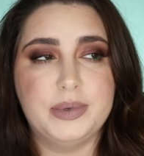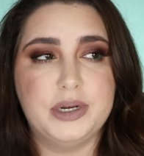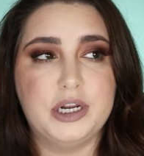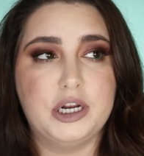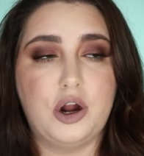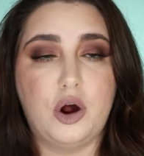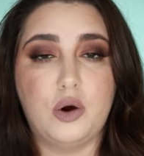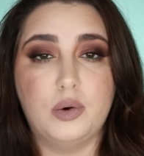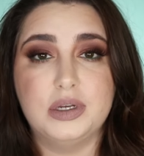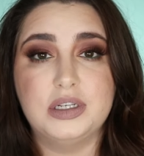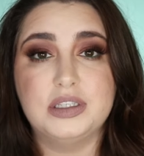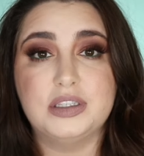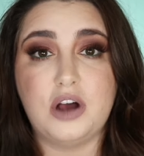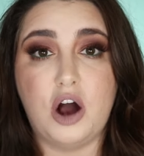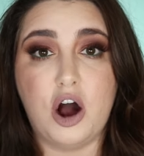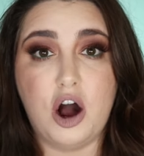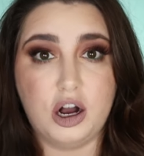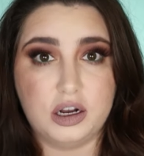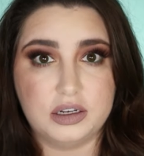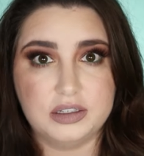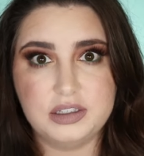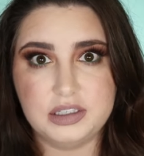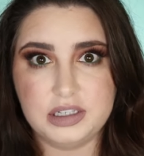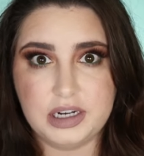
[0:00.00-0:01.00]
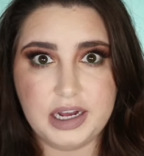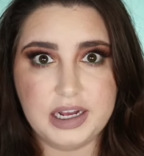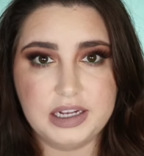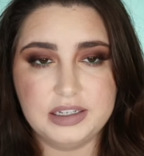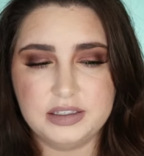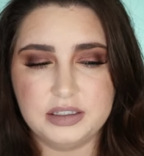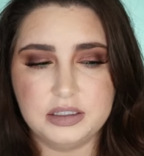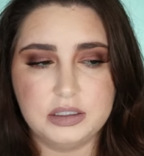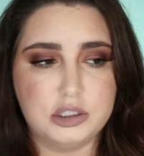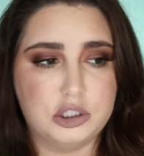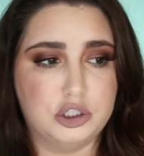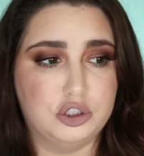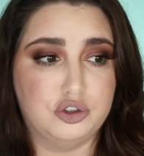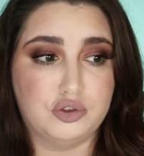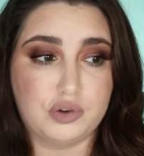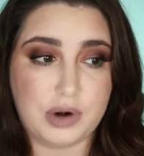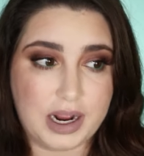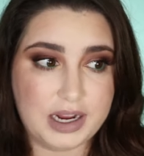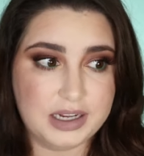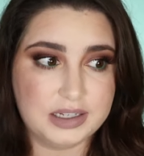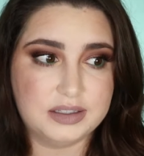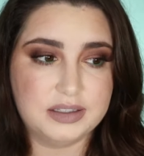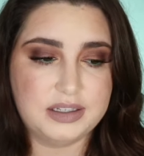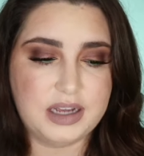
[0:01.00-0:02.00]
but it always oxidizes or
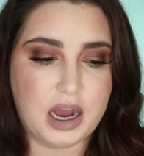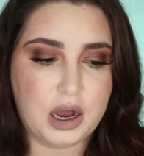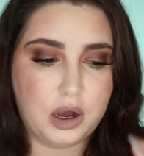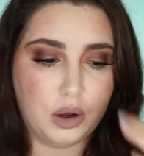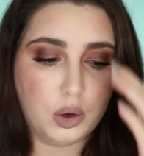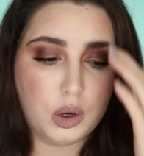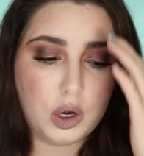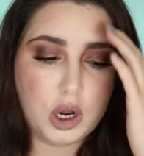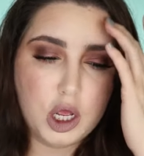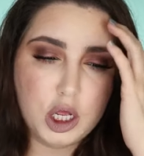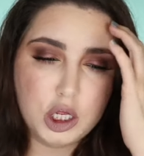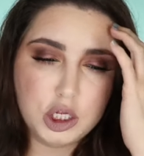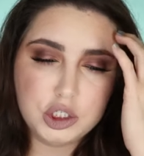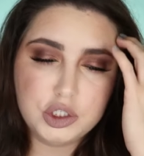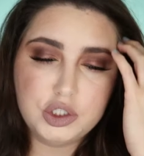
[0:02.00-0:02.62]
dries down